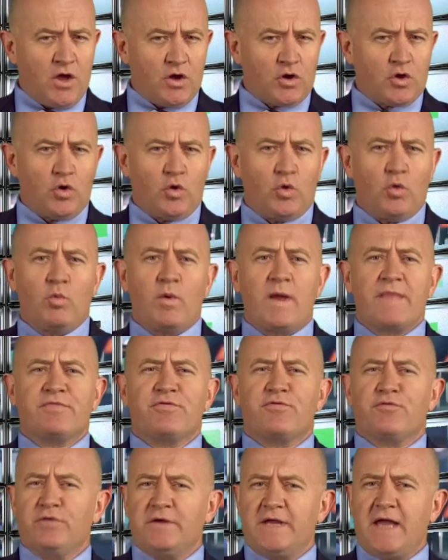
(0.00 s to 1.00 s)
Call
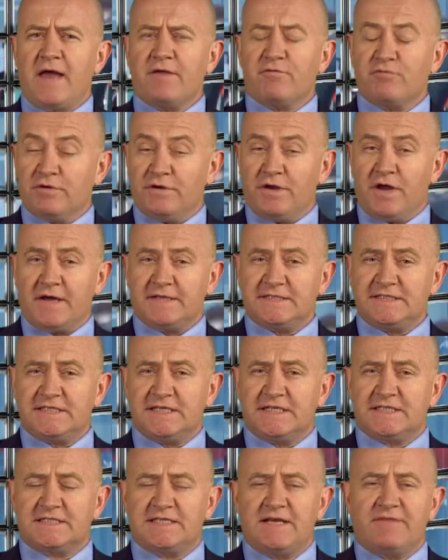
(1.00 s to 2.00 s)
1300
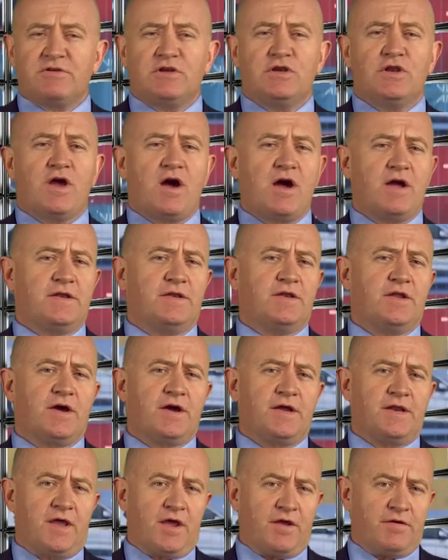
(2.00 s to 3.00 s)
967
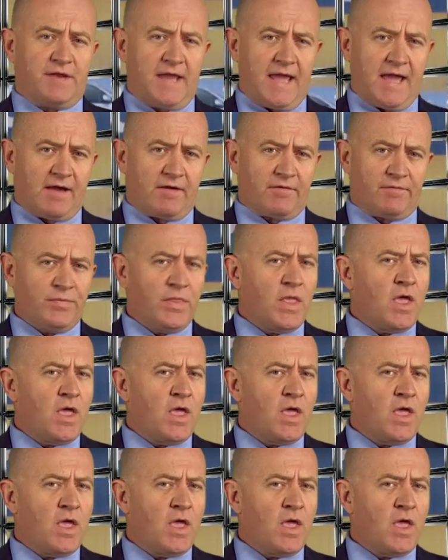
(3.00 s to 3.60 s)
990 now,